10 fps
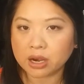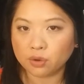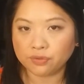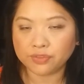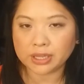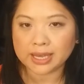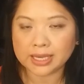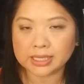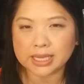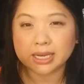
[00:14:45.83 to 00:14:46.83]
I don't feel
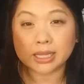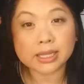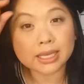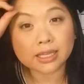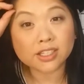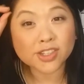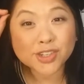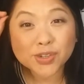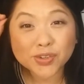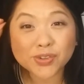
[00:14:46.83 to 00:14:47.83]
like it's anything
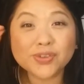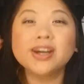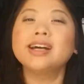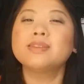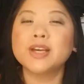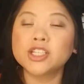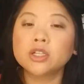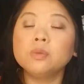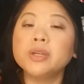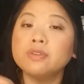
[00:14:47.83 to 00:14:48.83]
too
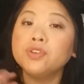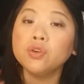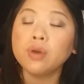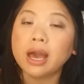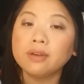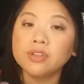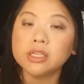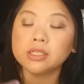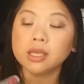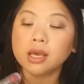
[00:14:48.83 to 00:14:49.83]
special but if you have
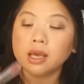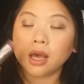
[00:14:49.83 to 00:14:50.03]
this